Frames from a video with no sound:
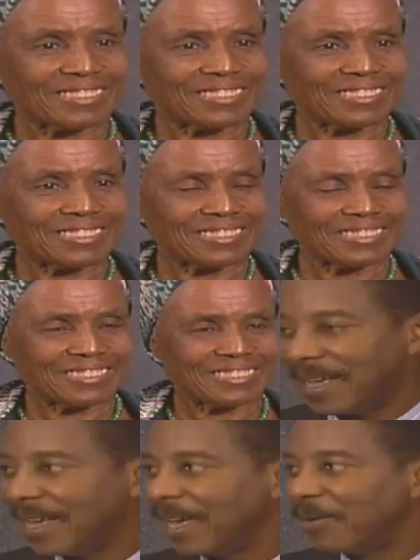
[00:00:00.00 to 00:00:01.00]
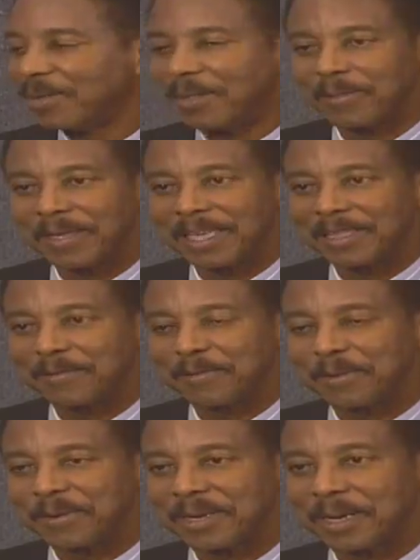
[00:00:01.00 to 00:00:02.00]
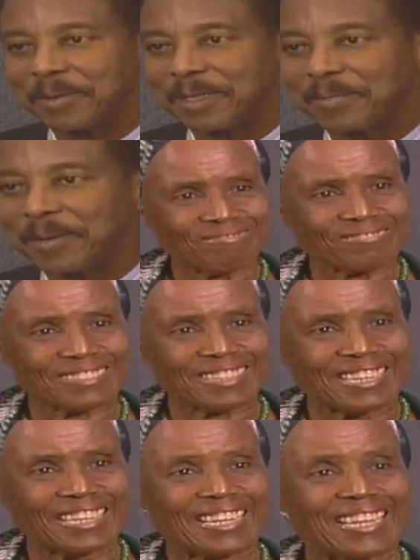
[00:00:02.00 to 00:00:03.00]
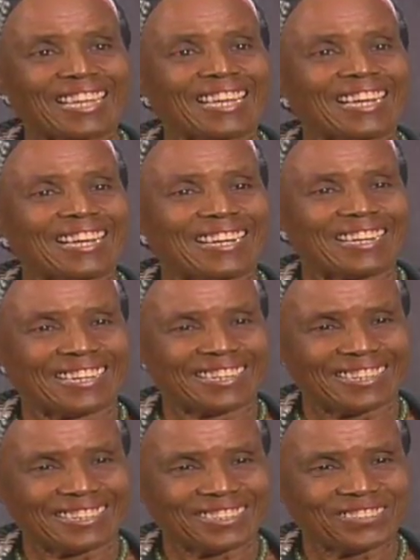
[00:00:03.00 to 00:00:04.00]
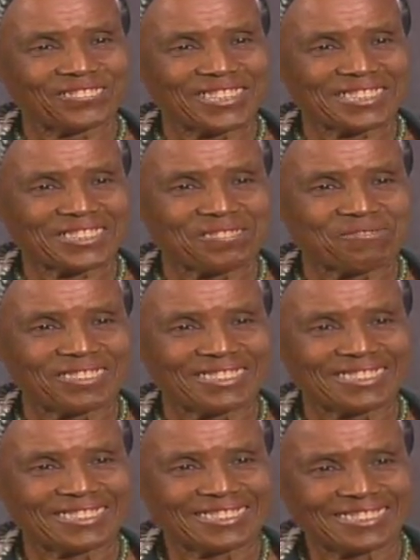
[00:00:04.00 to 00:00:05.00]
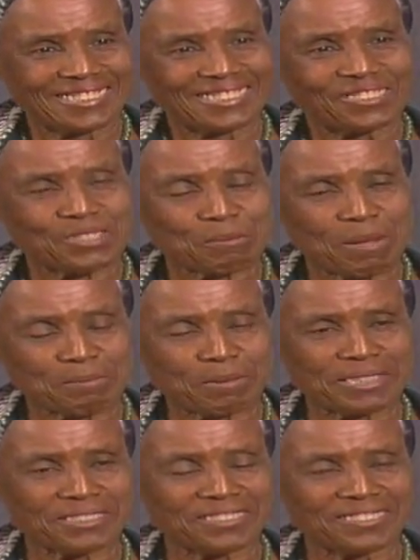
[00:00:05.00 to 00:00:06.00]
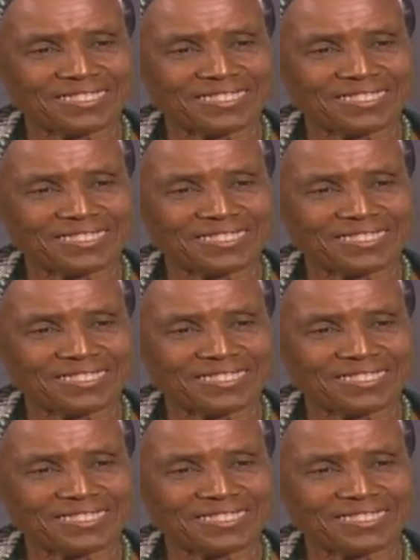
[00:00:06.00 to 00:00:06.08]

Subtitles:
Doctor, I want to thank you for coming and being my guest this evening in the program. And you're welcome. It's my pleasure.